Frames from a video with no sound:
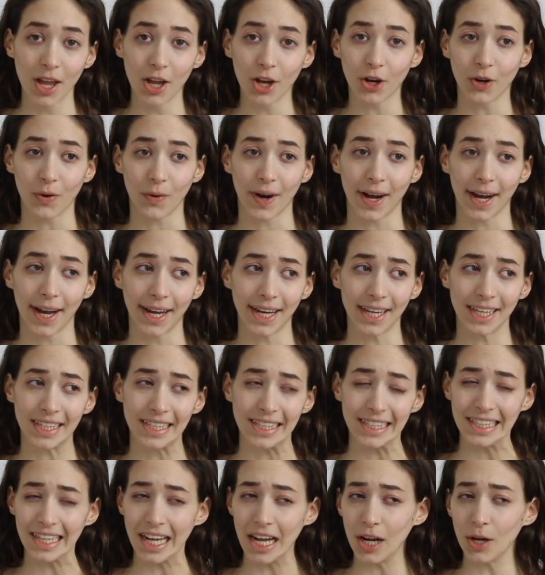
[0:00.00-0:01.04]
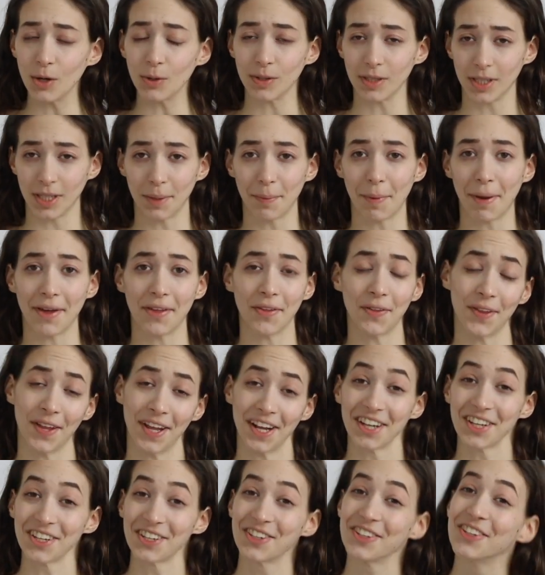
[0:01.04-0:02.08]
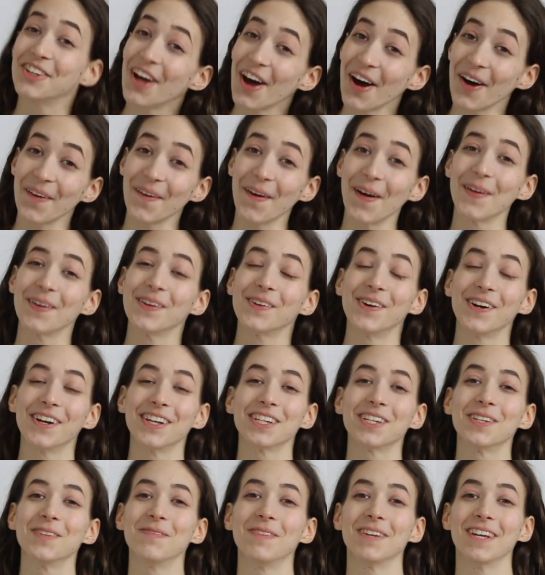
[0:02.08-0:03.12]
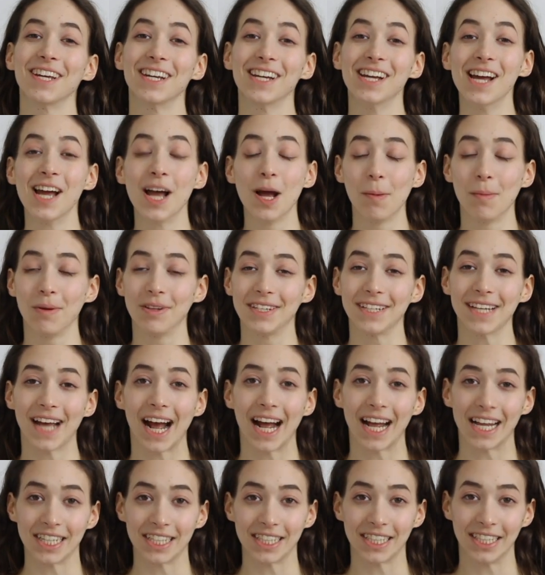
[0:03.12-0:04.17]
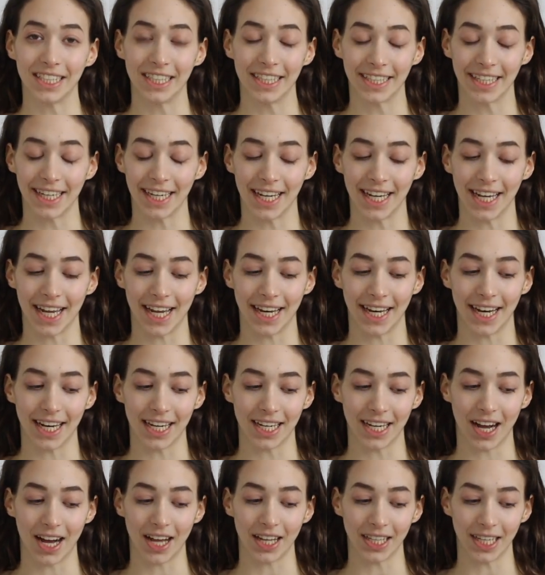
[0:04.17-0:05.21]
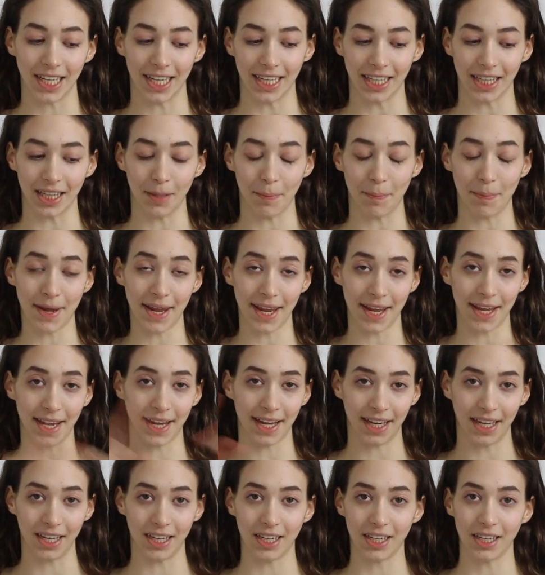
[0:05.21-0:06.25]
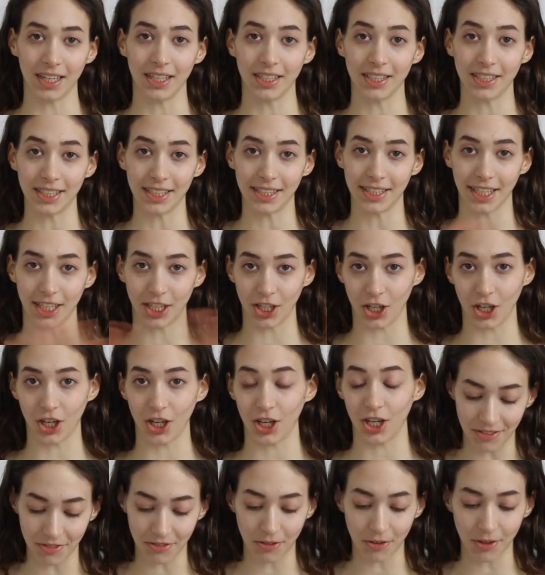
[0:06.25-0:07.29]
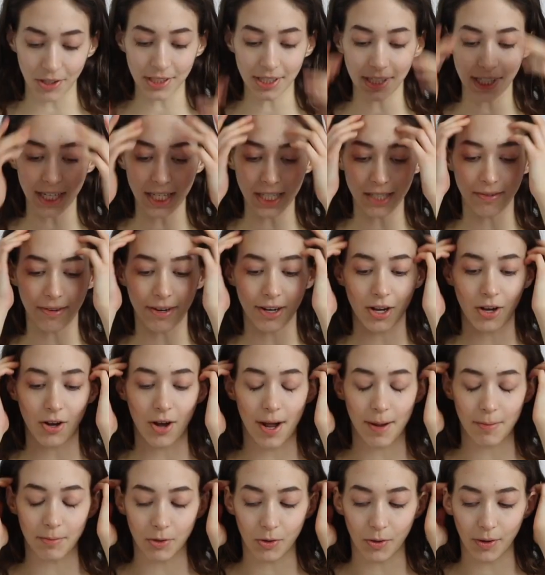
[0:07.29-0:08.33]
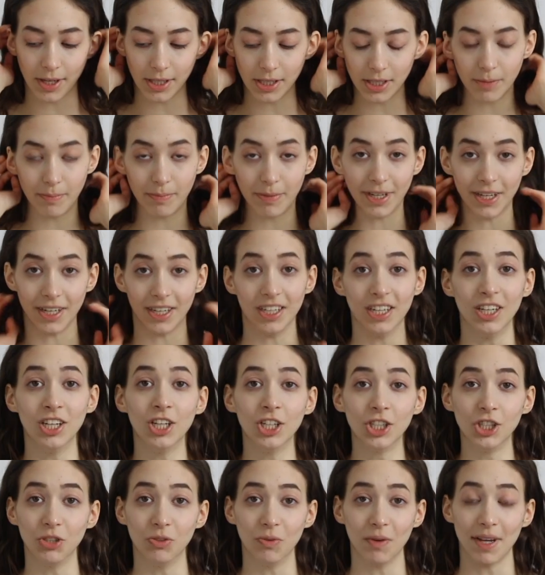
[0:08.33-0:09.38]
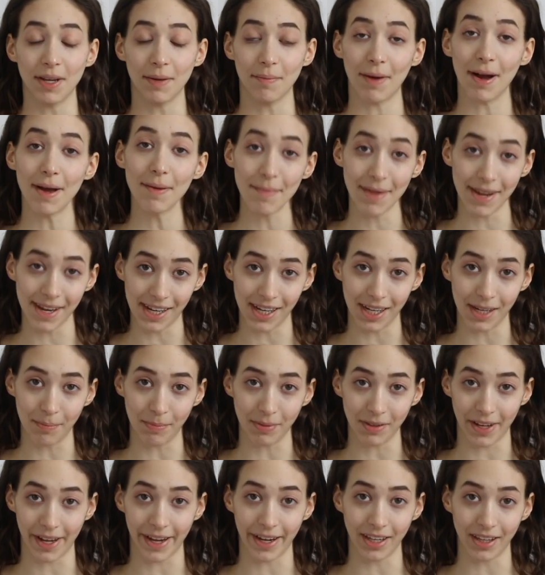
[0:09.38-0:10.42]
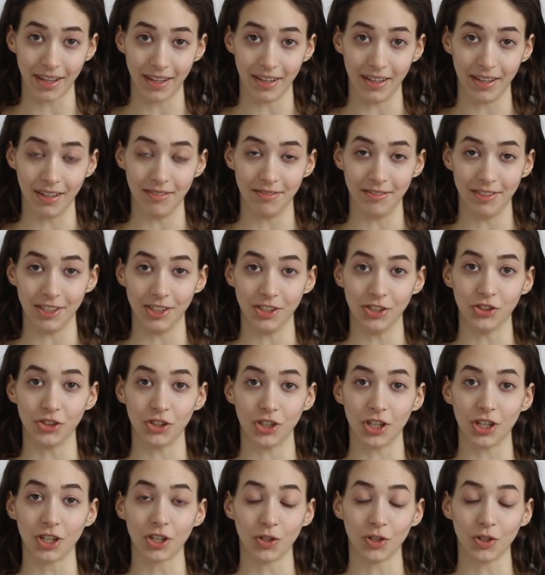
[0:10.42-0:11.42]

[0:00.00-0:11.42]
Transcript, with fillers: gray is not really my thing, so I'm going to be bedazzling it, and I got like the pink sticker. For today's video, I'm going to be doing my makeup like the villager